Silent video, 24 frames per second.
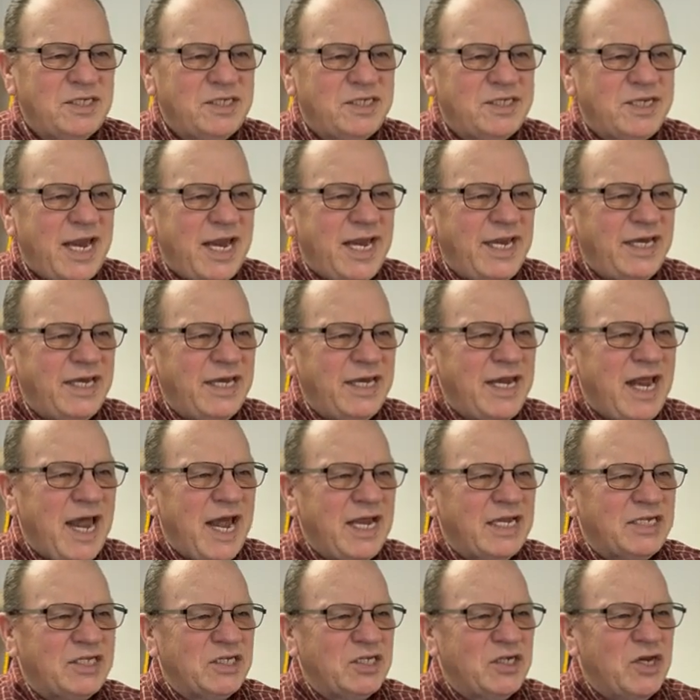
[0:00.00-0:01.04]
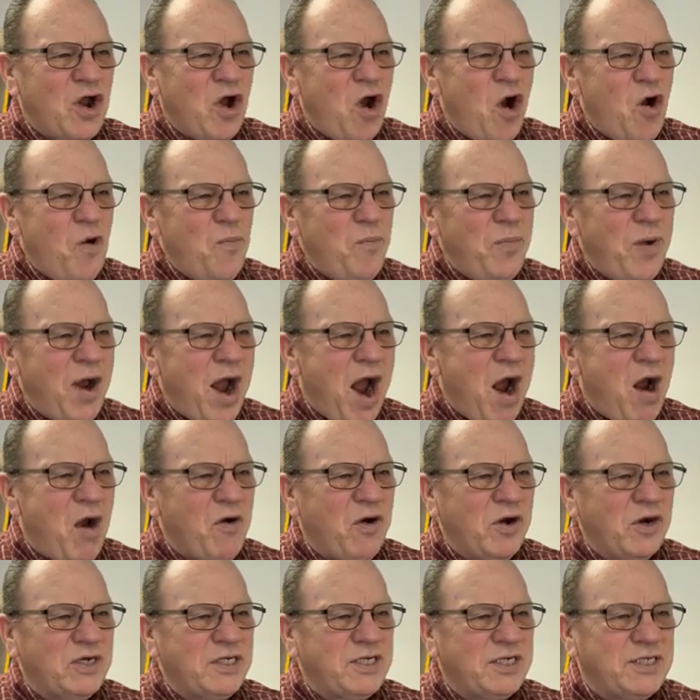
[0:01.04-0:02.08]
Satan has no
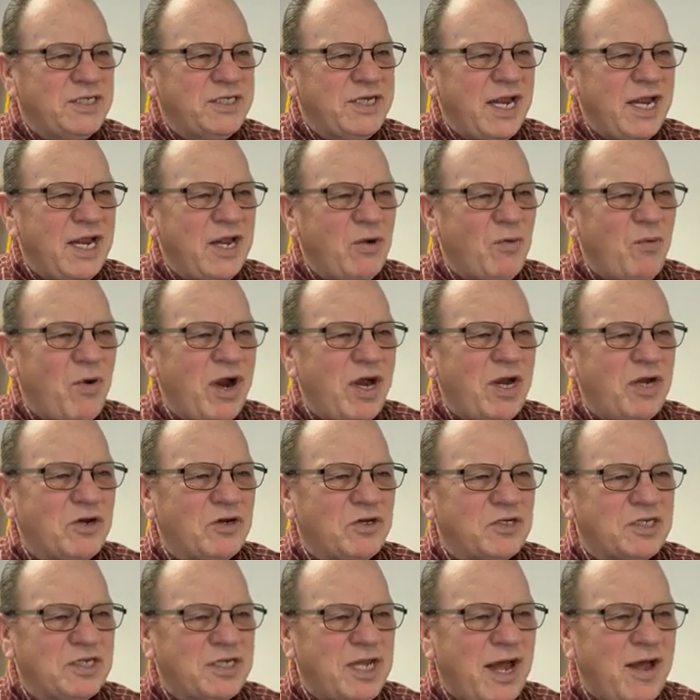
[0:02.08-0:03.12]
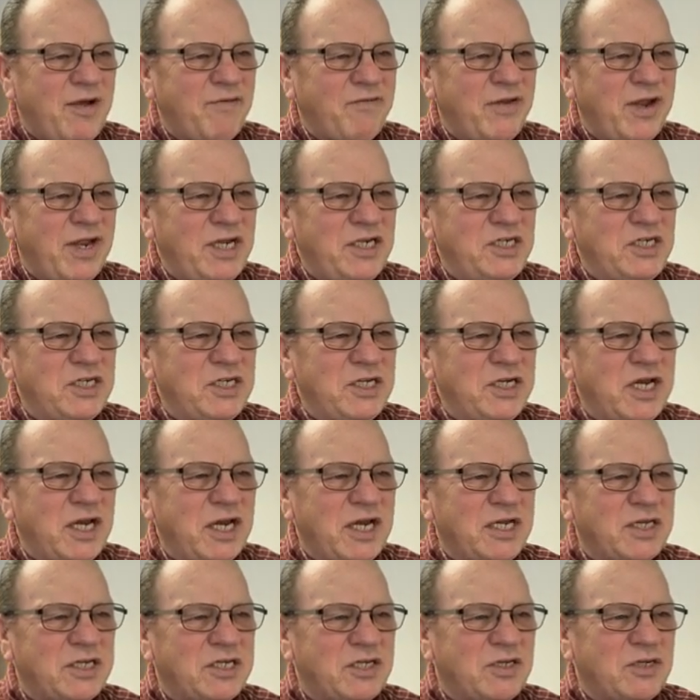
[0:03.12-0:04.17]
power to take away your salvation
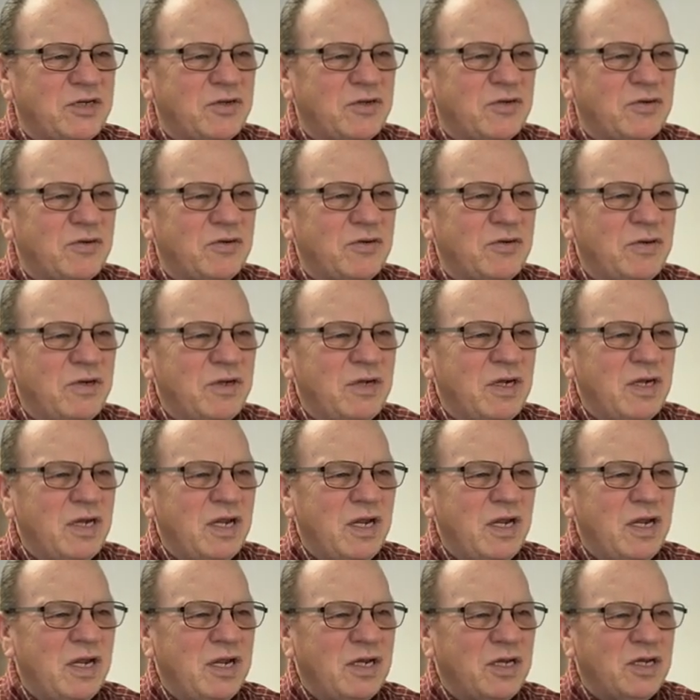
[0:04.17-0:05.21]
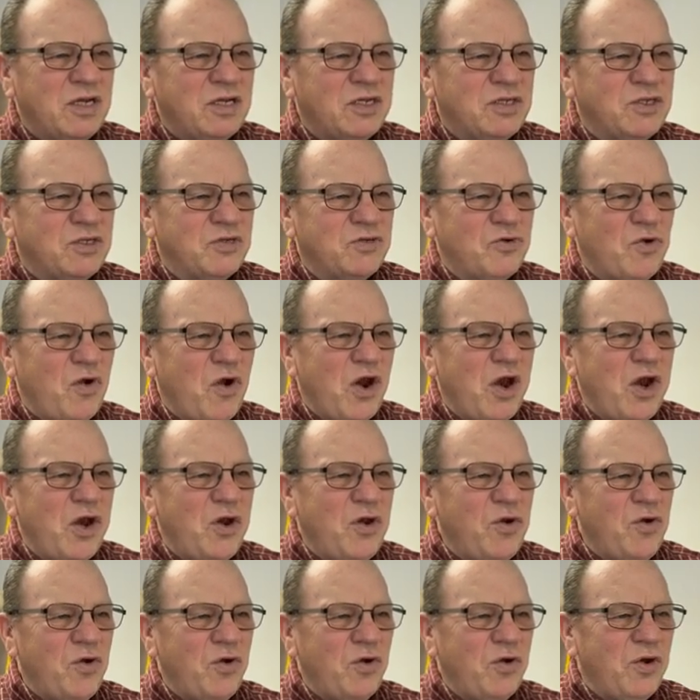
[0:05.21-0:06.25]
and to destroy
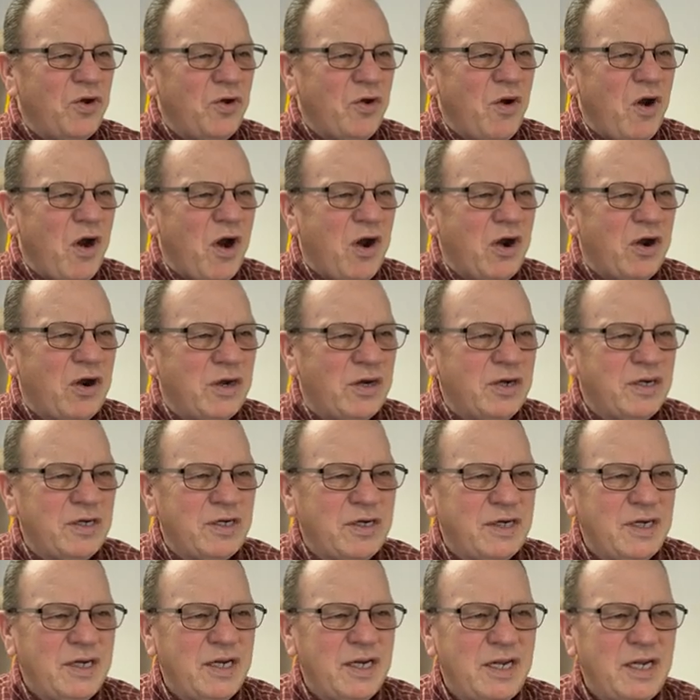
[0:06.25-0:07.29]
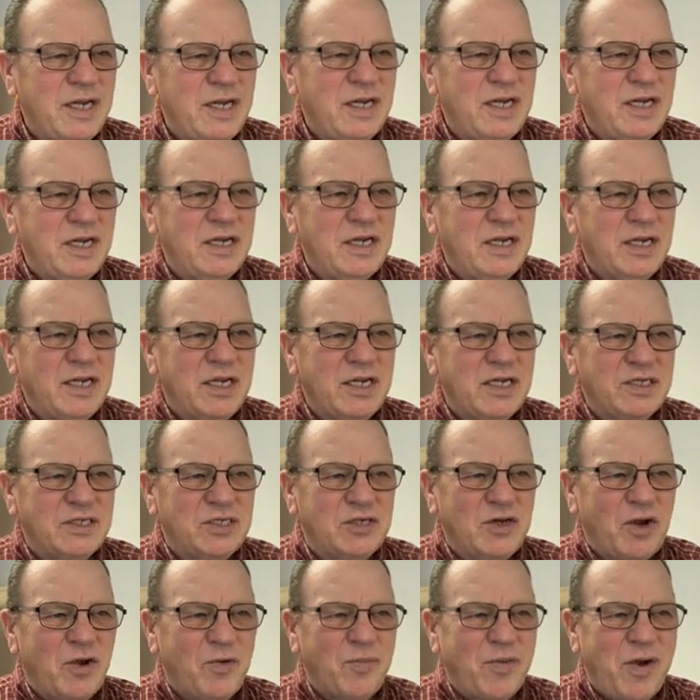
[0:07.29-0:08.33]
who you are.
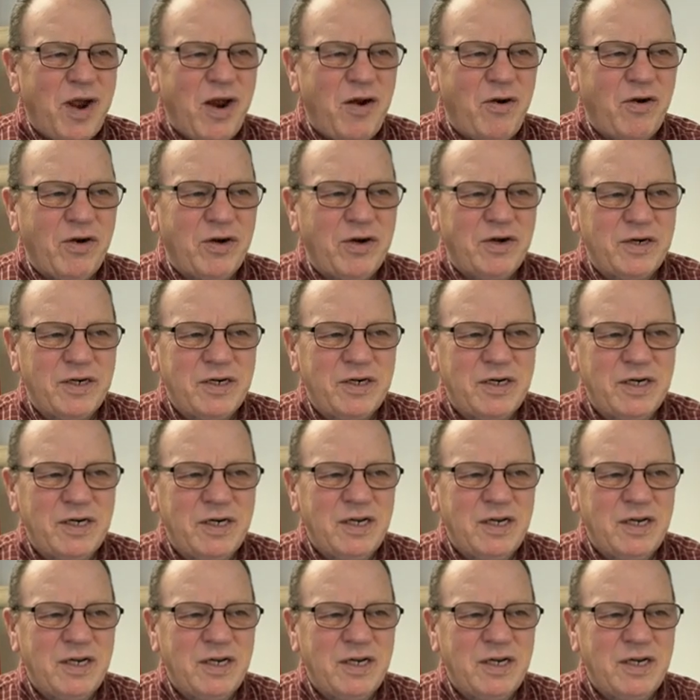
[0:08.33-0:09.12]
There's no power.